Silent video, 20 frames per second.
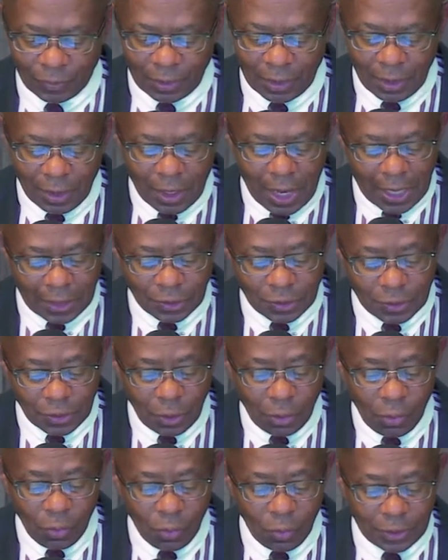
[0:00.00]
And
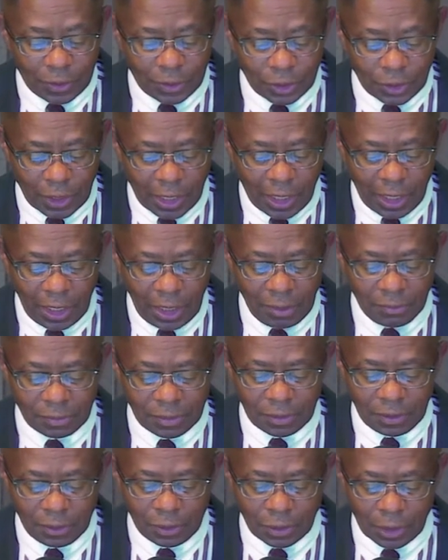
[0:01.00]
so were James
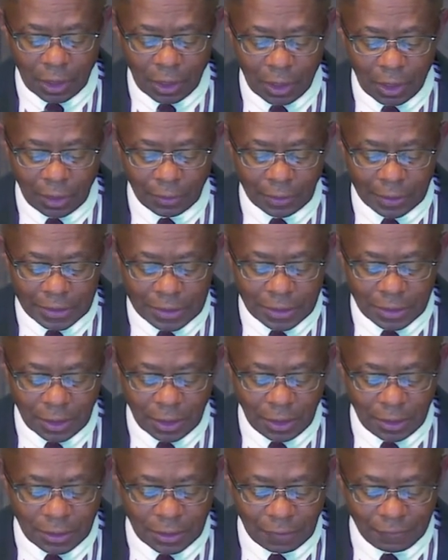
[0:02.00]
and John, the
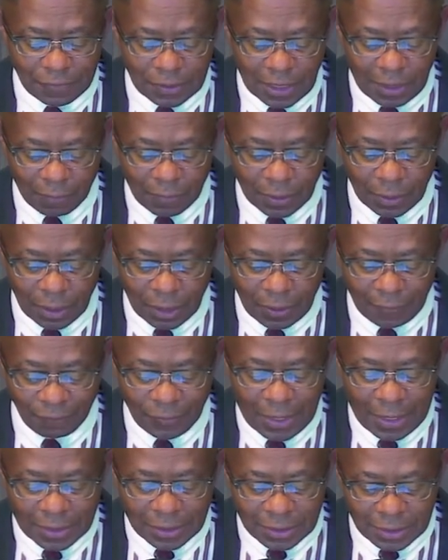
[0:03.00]
sons of Zebedee,
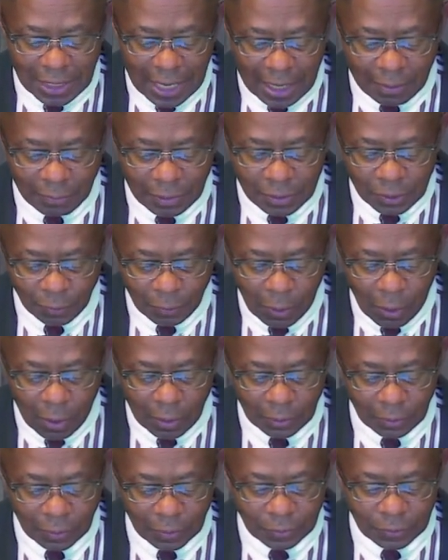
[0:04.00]
Simon's
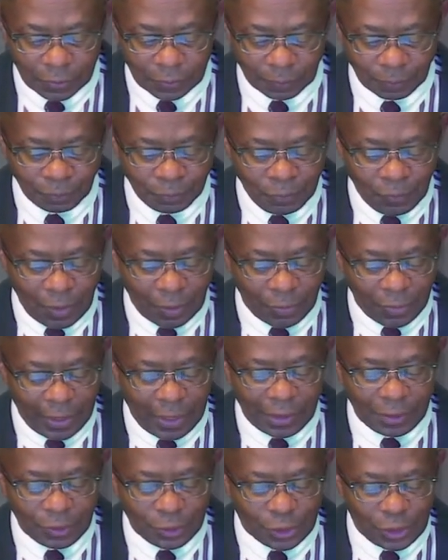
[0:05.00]
partners.
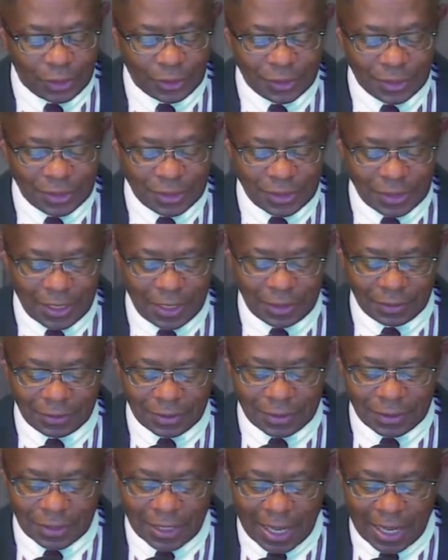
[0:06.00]
Then Jesus said to
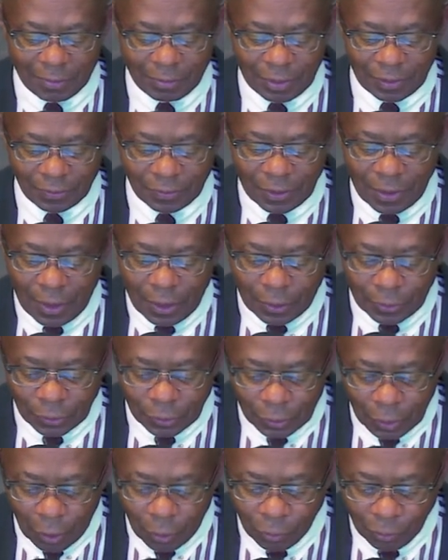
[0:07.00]
Simon,
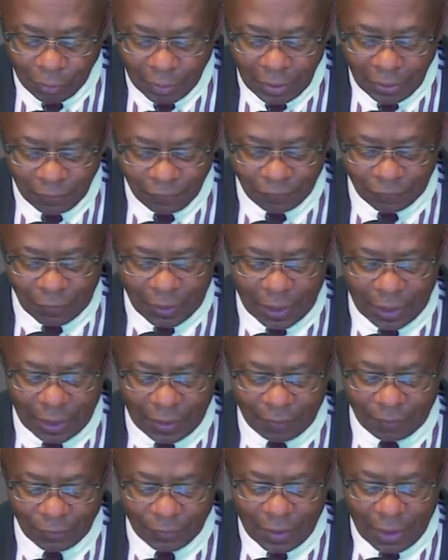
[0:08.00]
Don't be afraid.
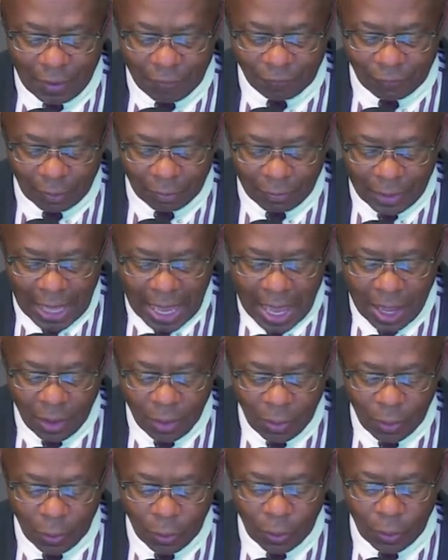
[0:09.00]
From now
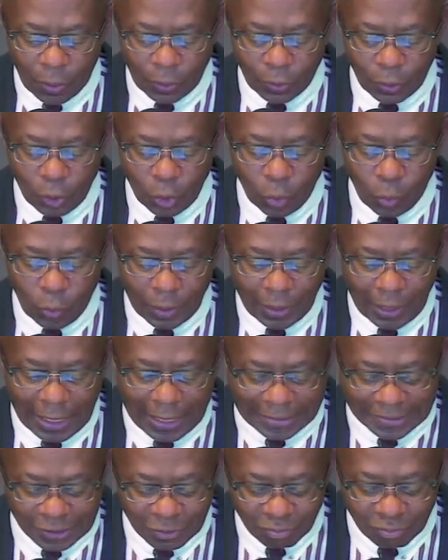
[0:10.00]
on, you will
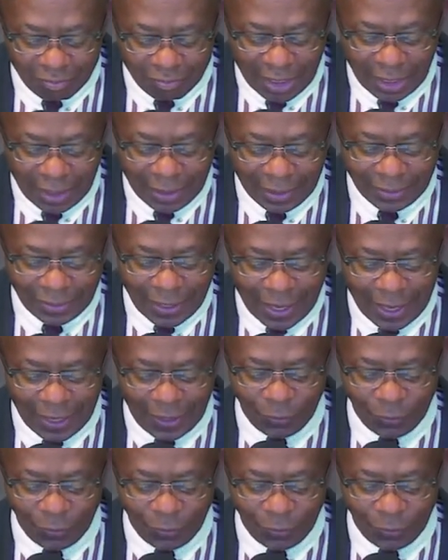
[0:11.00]
catch men and